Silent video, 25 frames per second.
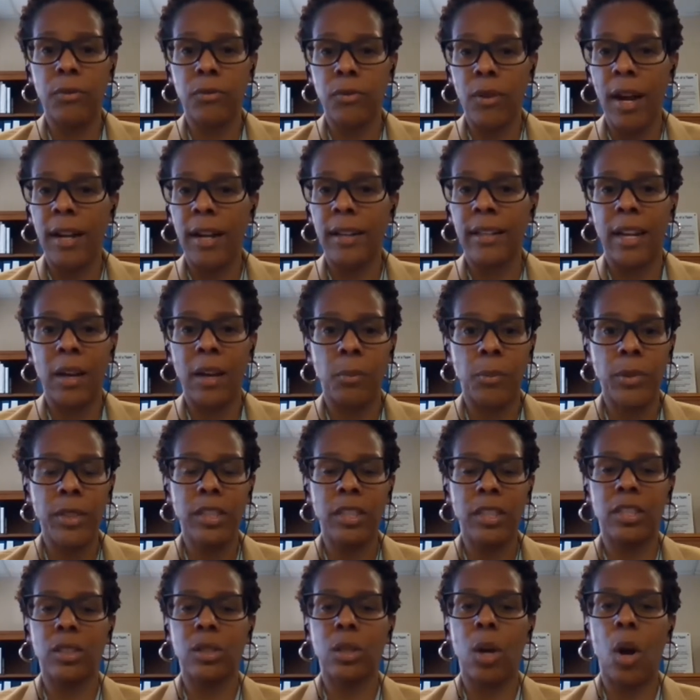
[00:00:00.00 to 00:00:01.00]
Friday and we
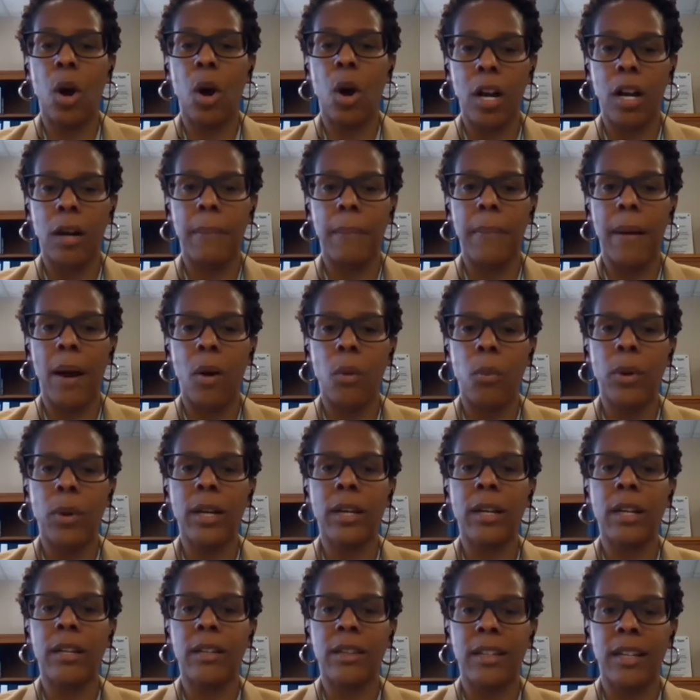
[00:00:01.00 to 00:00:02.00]
just talk about
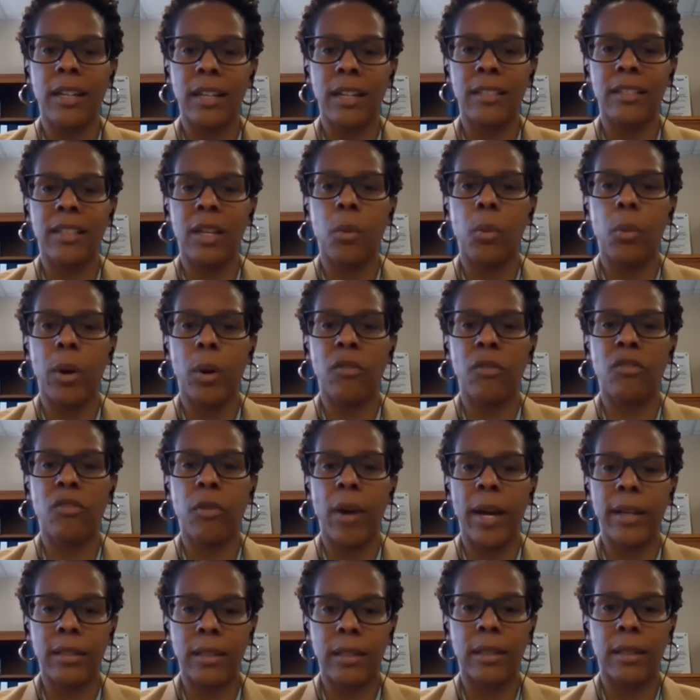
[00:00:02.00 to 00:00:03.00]
what are the things that we're
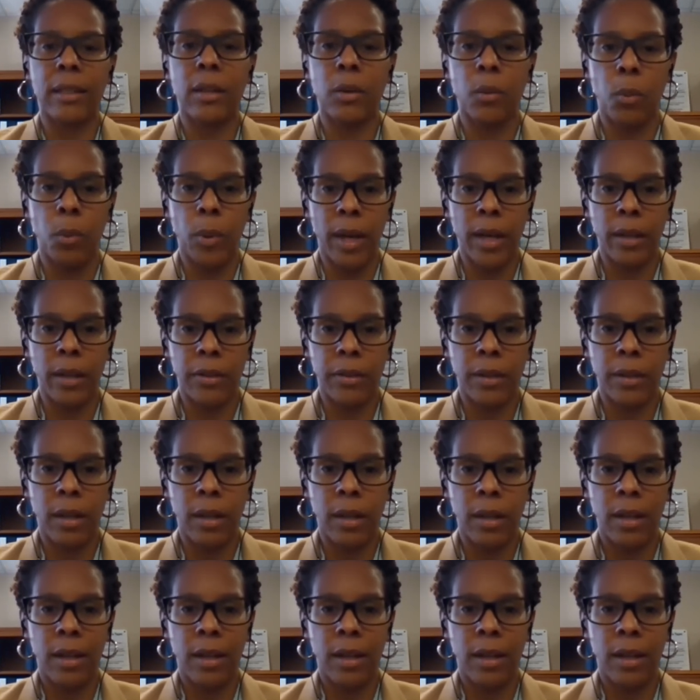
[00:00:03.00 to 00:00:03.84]
wrestling with.